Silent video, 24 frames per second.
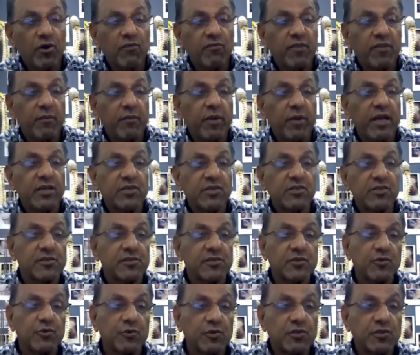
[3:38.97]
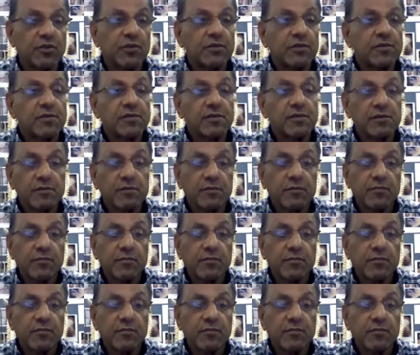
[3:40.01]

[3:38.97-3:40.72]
of the major sutures